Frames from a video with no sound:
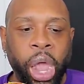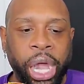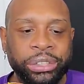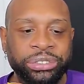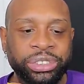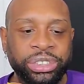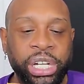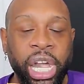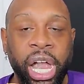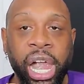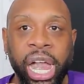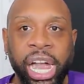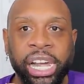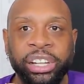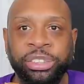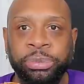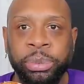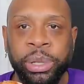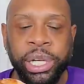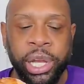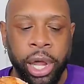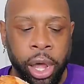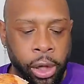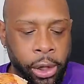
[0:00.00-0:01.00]
that has
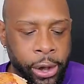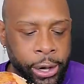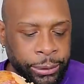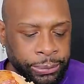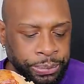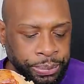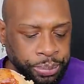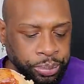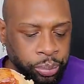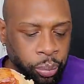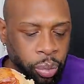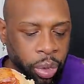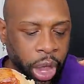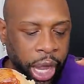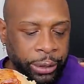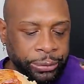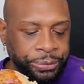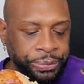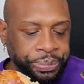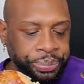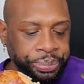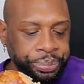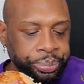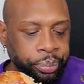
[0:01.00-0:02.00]
to be done.
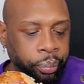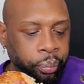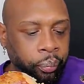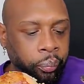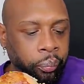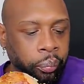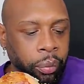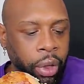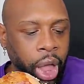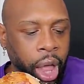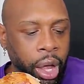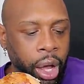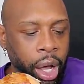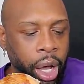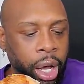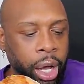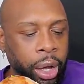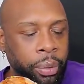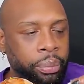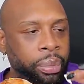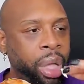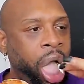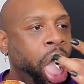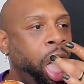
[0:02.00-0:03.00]

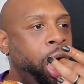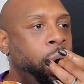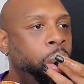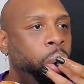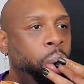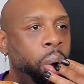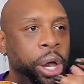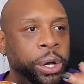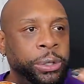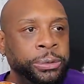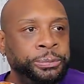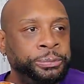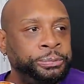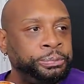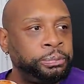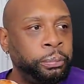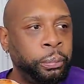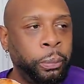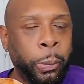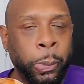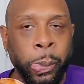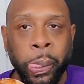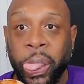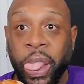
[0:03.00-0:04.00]
Um,
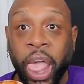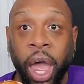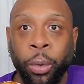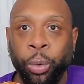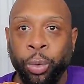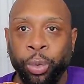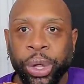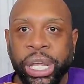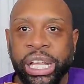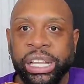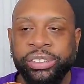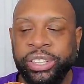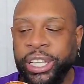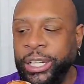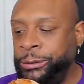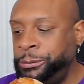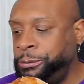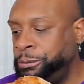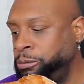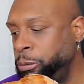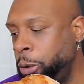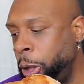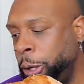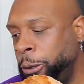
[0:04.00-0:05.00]
a
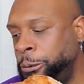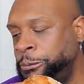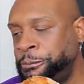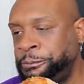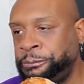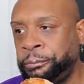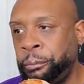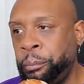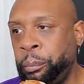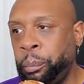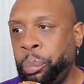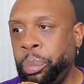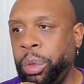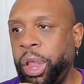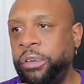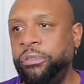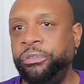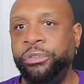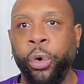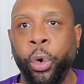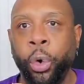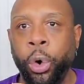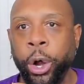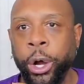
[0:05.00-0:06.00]
reason
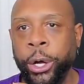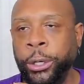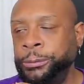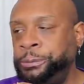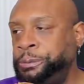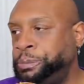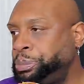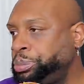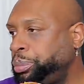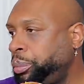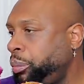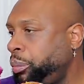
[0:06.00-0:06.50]
for